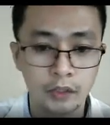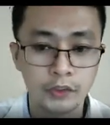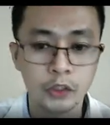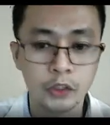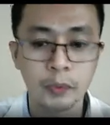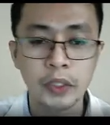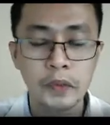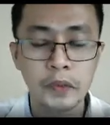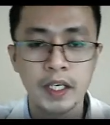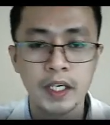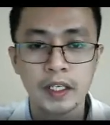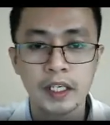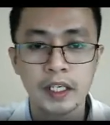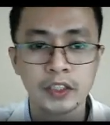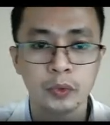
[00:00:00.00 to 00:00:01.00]
So mean to say,
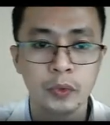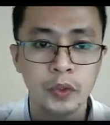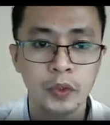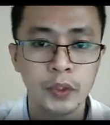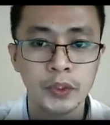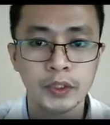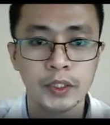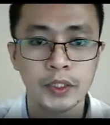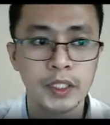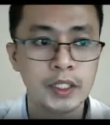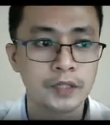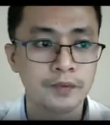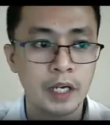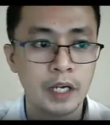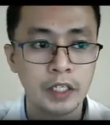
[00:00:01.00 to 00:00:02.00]
class, when we use this
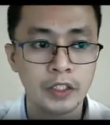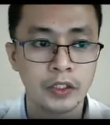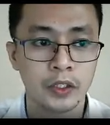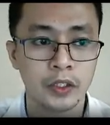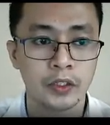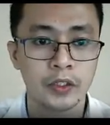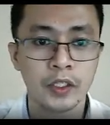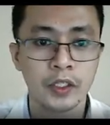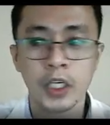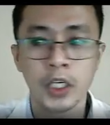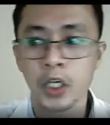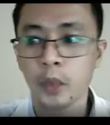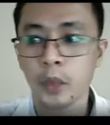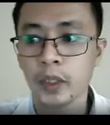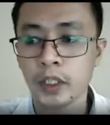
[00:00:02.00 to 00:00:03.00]
function,
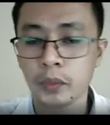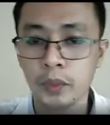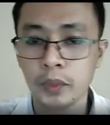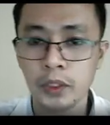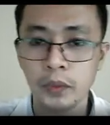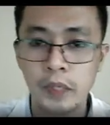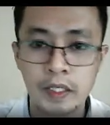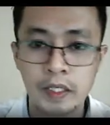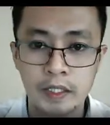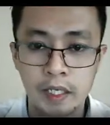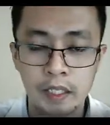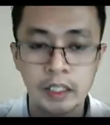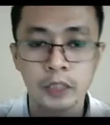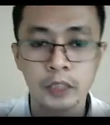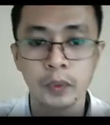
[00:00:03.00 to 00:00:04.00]
what it will do is that
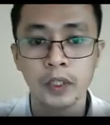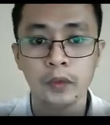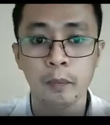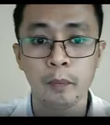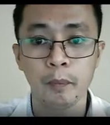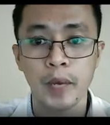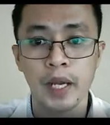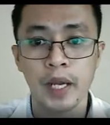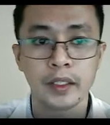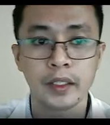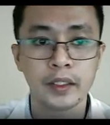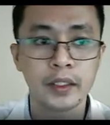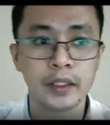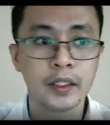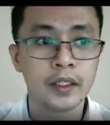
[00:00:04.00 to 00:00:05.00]
it will combine
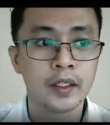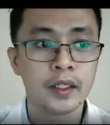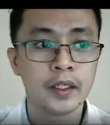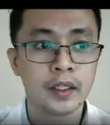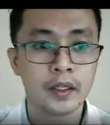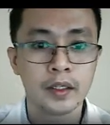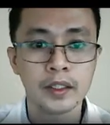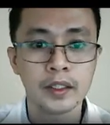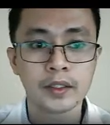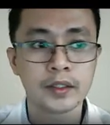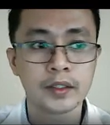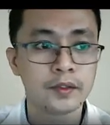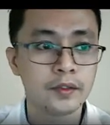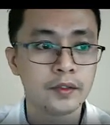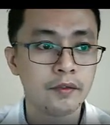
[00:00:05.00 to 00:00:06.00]
these
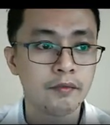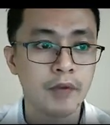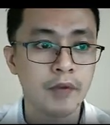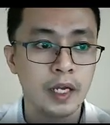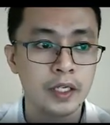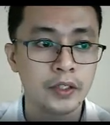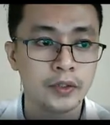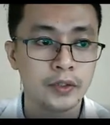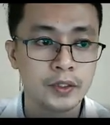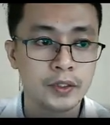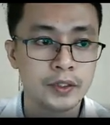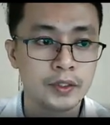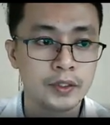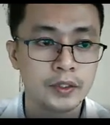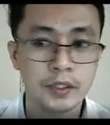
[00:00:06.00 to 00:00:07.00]

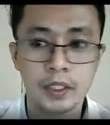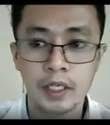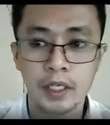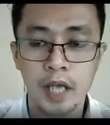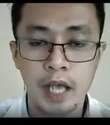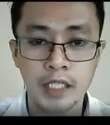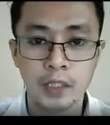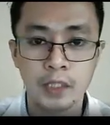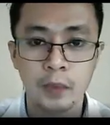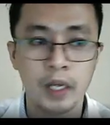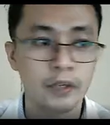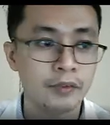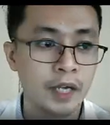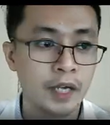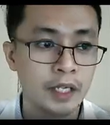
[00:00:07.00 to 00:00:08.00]
values as one
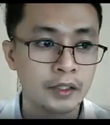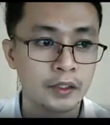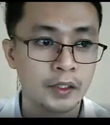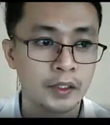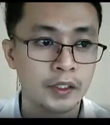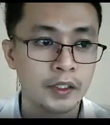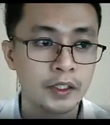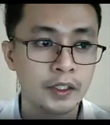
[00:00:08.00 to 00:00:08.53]
vector.